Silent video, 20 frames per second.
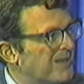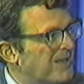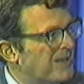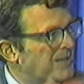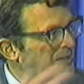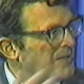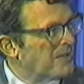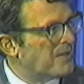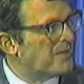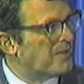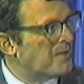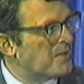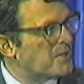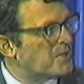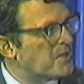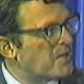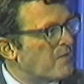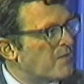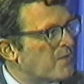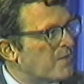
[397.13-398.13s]
And there's
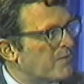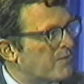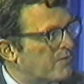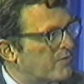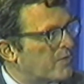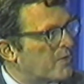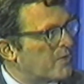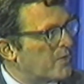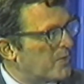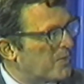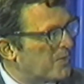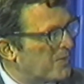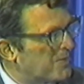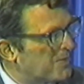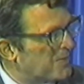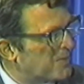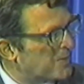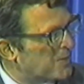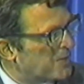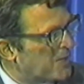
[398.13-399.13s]
even a further
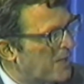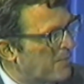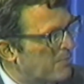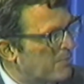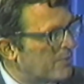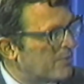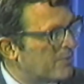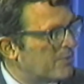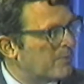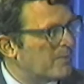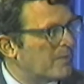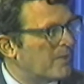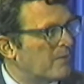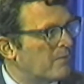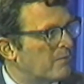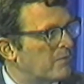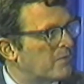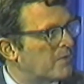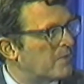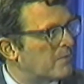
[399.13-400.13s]
step
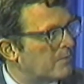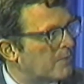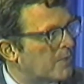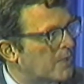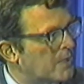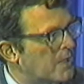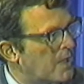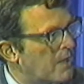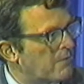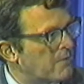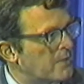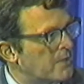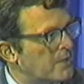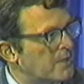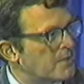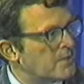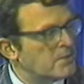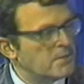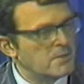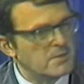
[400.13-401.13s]
of what Kevin
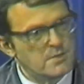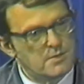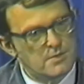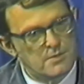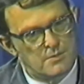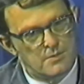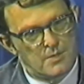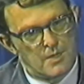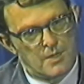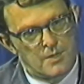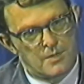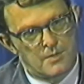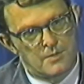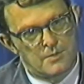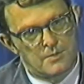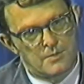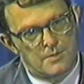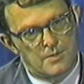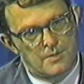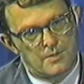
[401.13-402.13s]
Lynch is trying
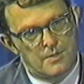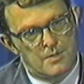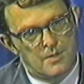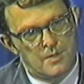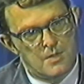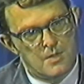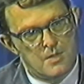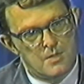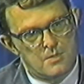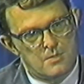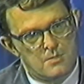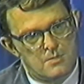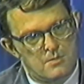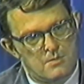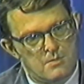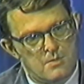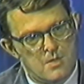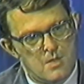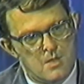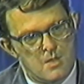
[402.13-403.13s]
to do.
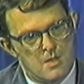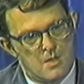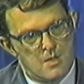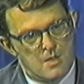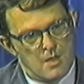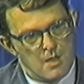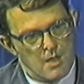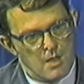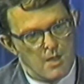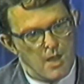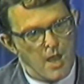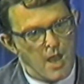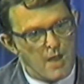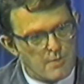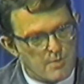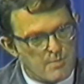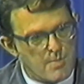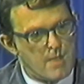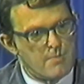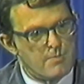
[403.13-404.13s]
I
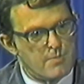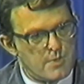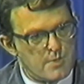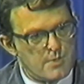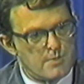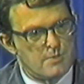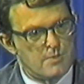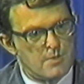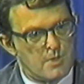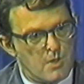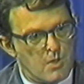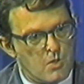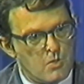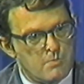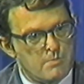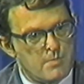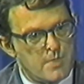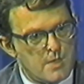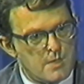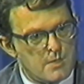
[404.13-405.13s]
remember
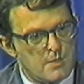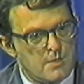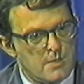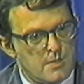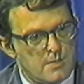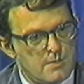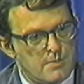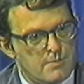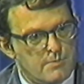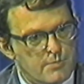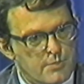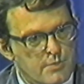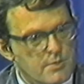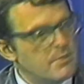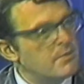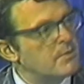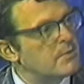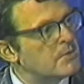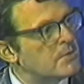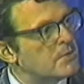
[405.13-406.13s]
oatmeal and
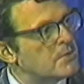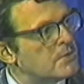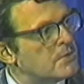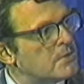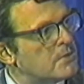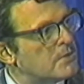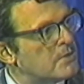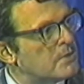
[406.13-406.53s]
prunes